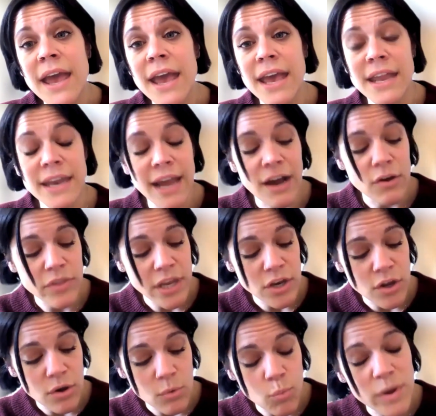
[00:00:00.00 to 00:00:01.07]
And now they
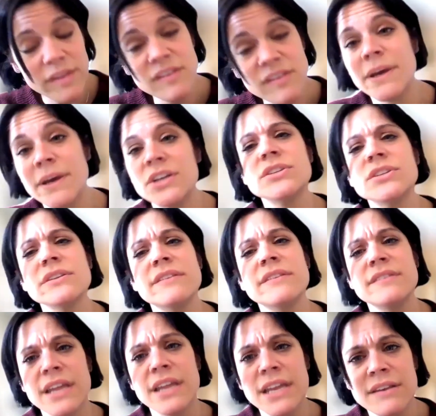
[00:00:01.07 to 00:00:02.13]
know what
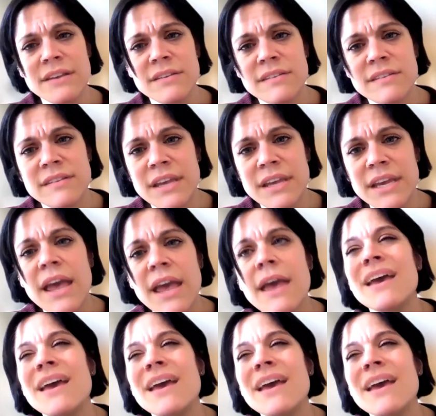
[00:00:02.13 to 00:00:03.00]
specialists they need to see.